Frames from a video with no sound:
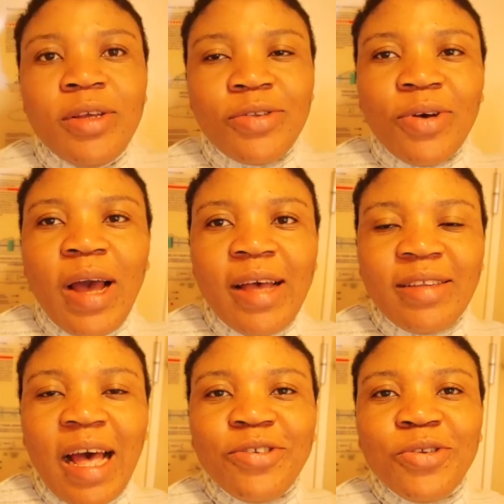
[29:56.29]
so
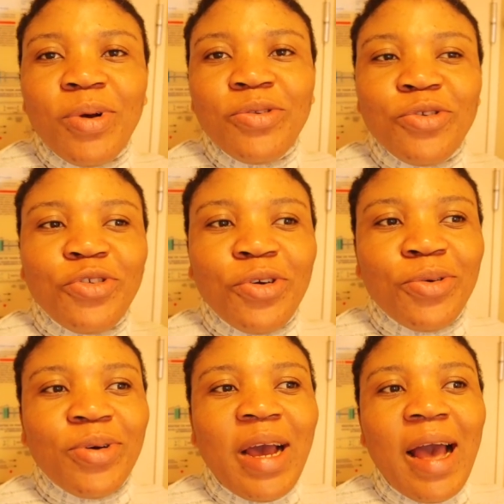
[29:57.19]
guys i just want to show
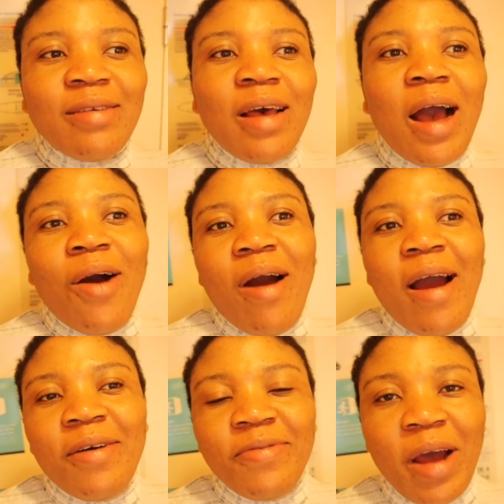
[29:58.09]
you guys how i
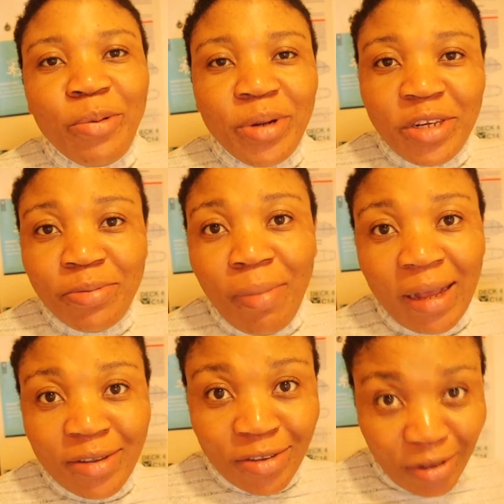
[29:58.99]
have arranged
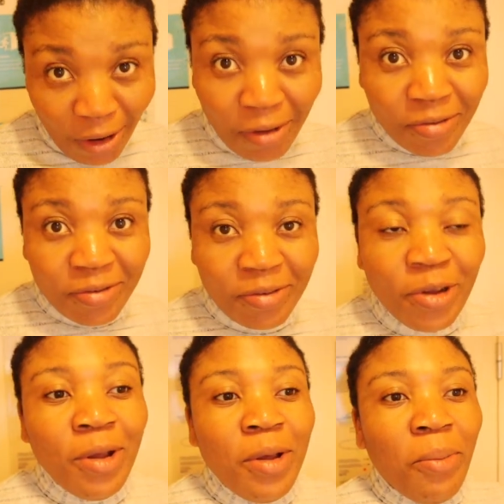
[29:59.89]
my stuff
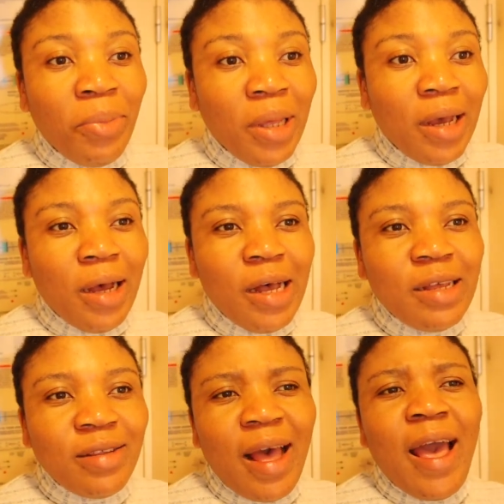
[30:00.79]

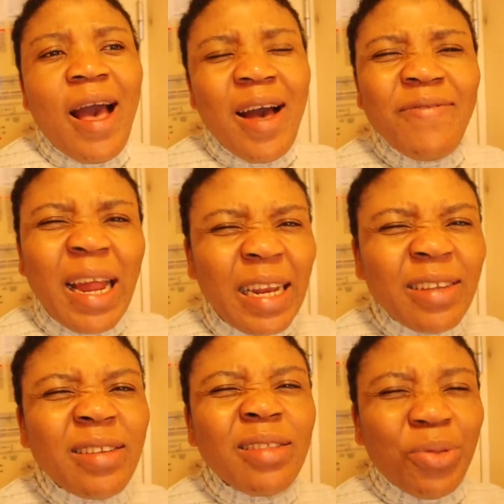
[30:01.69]
because i have at
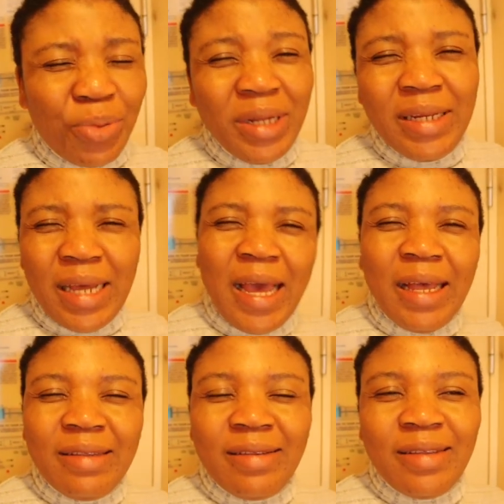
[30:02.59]
least three
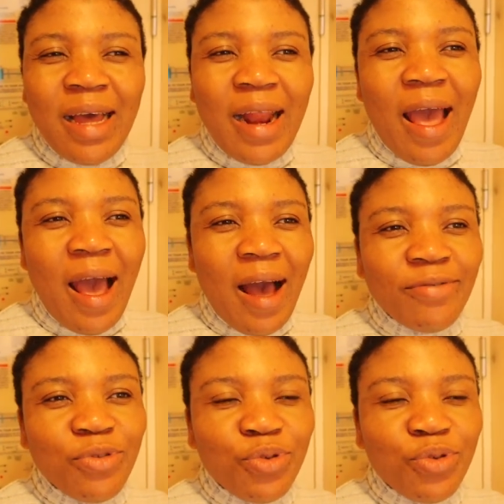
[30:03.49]
days that i have